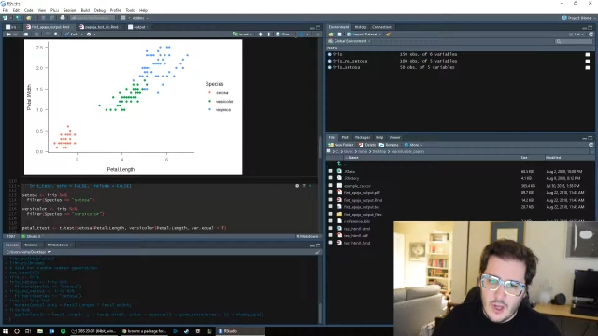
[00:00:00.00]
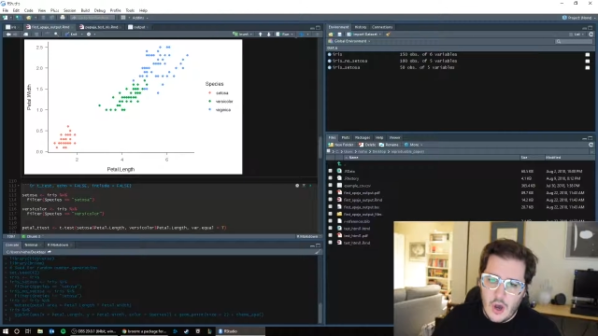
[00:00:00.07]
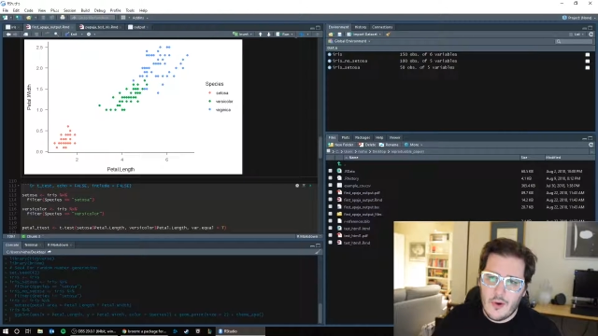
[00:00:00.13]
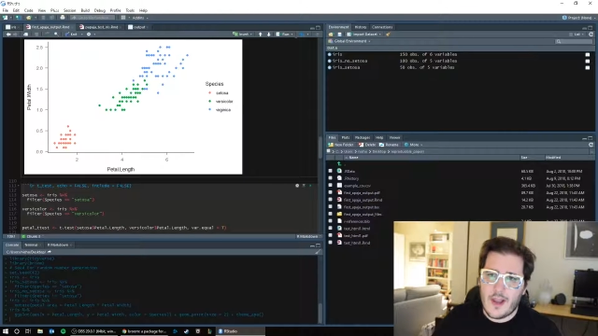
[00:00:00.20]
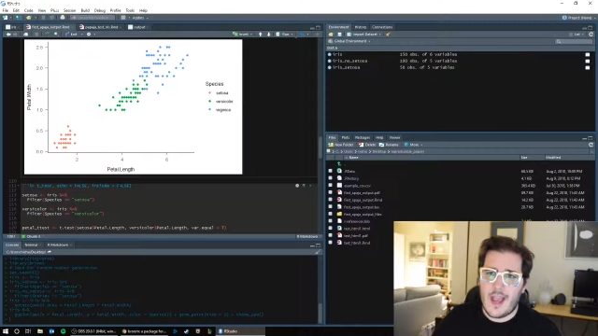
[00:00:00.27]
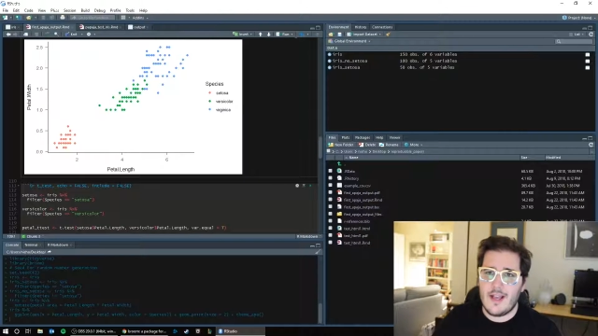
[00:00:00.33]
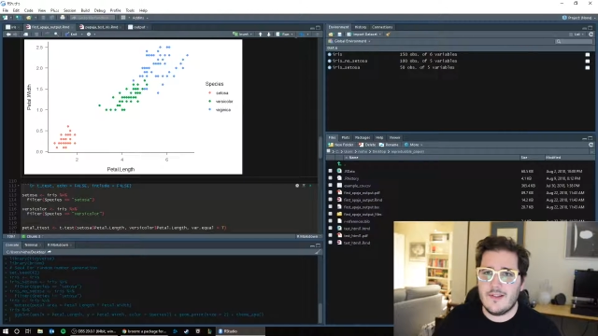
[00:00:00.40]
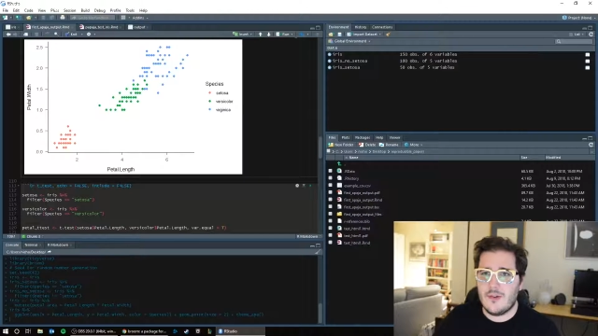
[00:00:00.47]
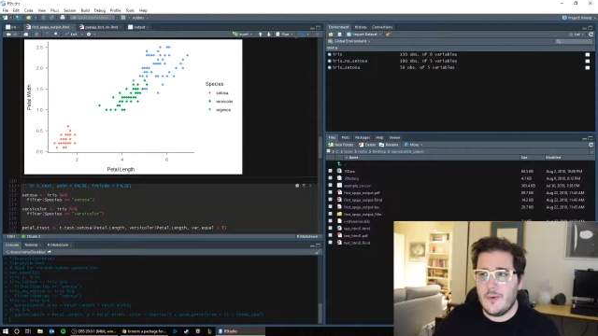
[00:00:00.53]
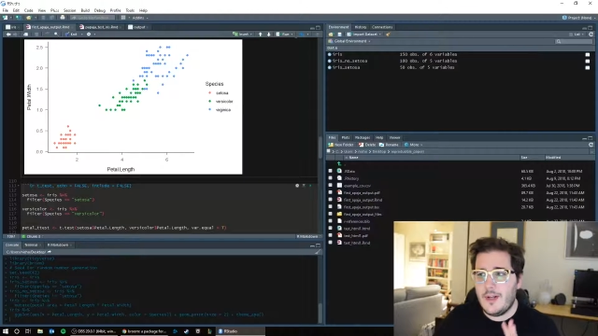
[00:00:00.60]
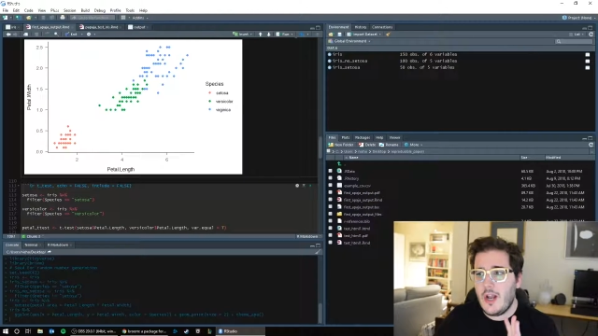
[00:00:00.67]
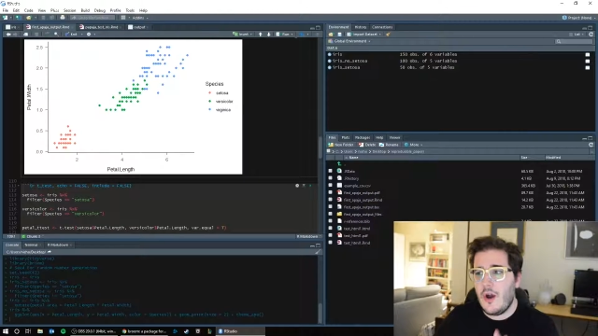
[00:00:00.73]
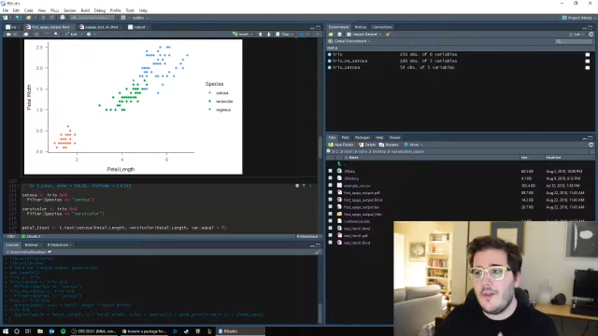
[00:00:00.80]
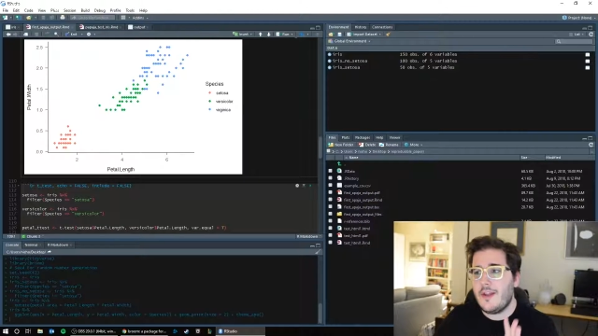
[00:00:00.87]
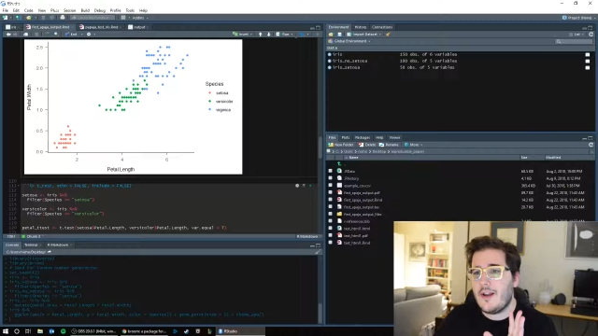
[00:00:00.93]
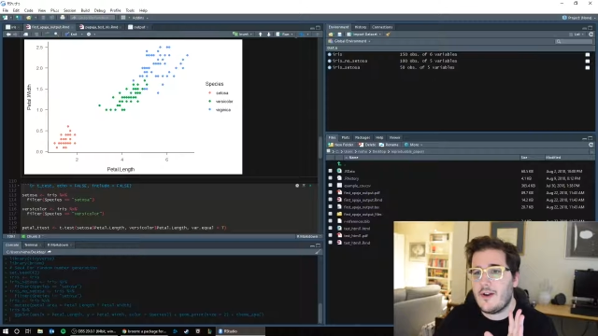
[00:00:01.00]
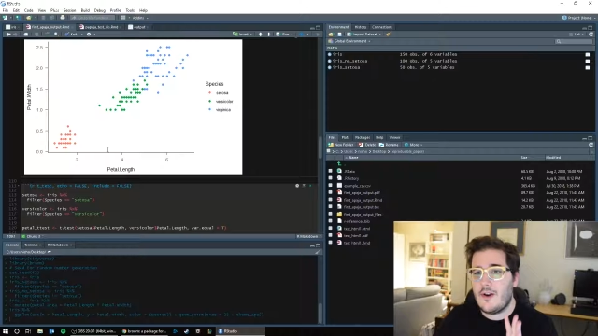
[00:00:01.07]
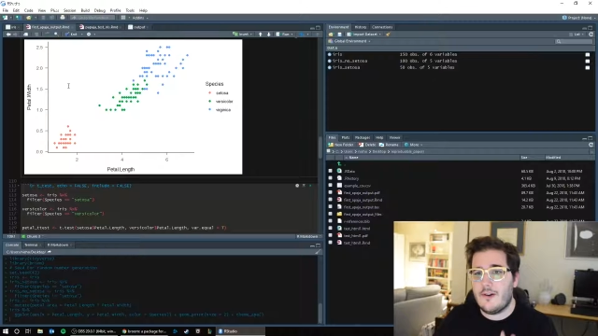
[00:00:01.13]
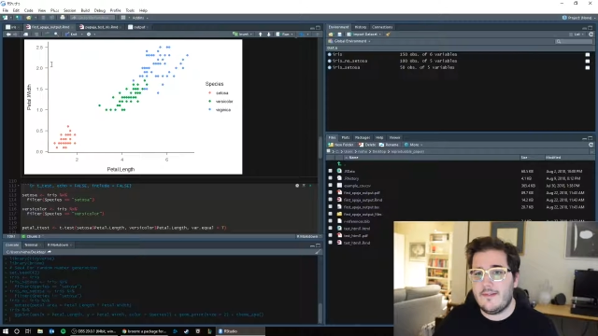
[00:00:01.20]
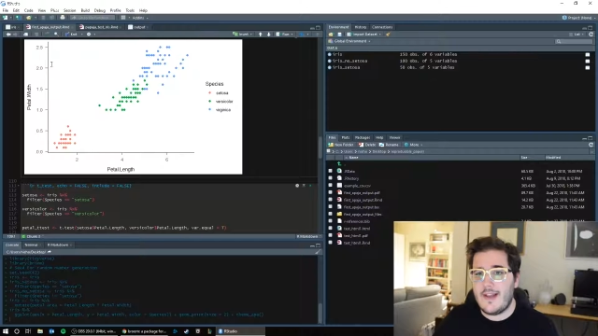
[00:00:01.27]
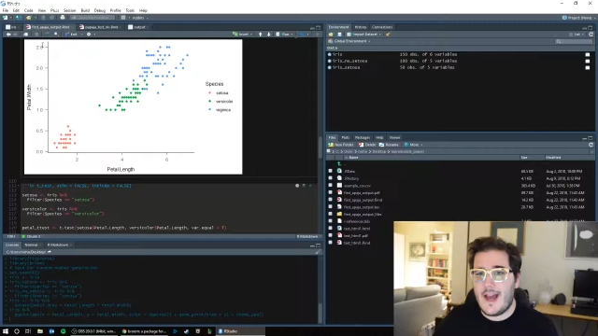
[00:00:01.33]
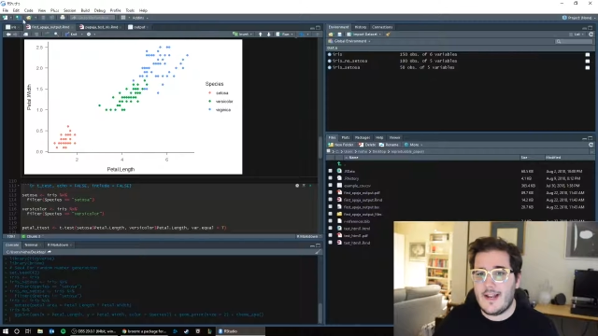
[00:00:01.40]
Okay, so we know that in
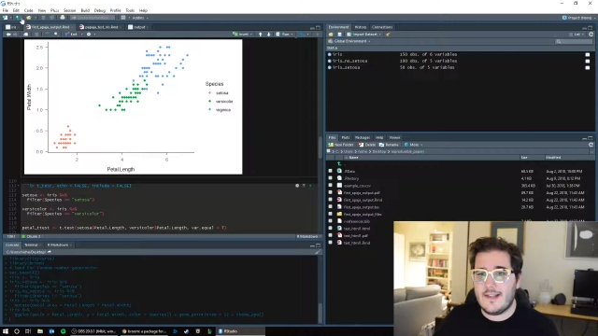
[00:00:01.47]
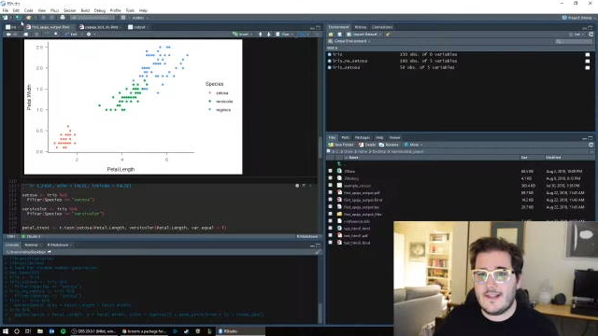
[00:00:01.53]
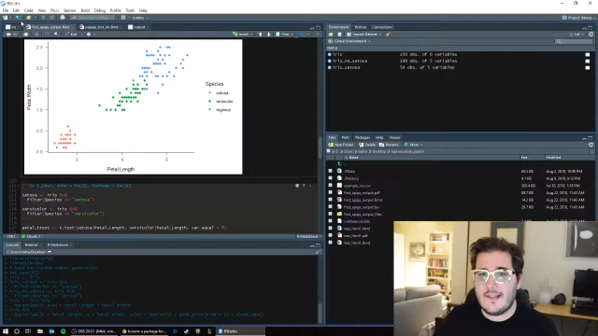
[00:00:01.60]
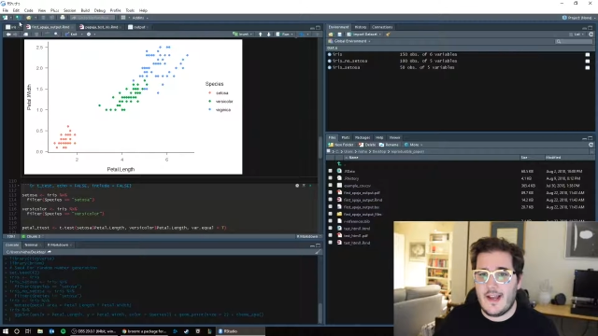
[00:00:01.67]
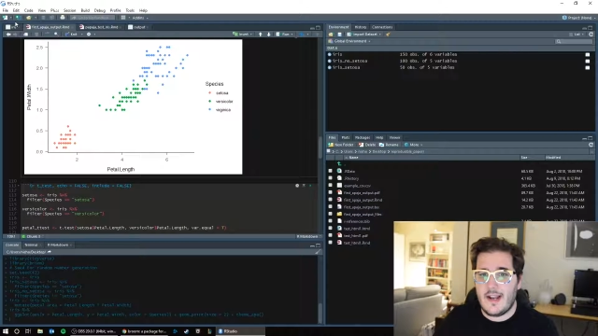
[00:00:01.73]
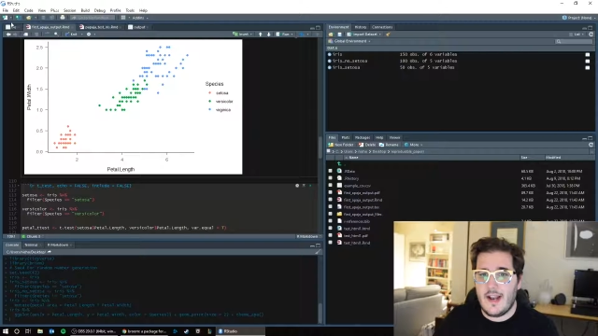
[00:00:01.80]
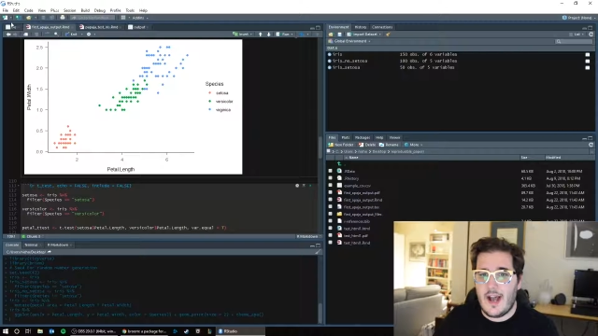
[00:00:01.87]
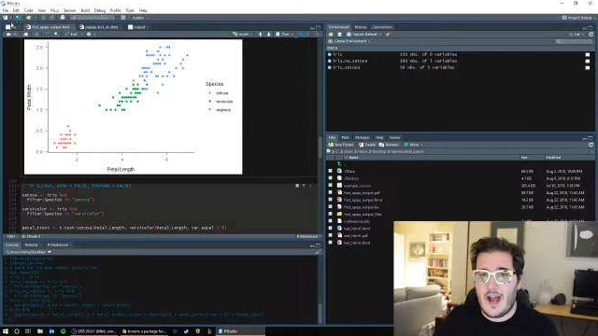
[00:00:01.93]
our data set,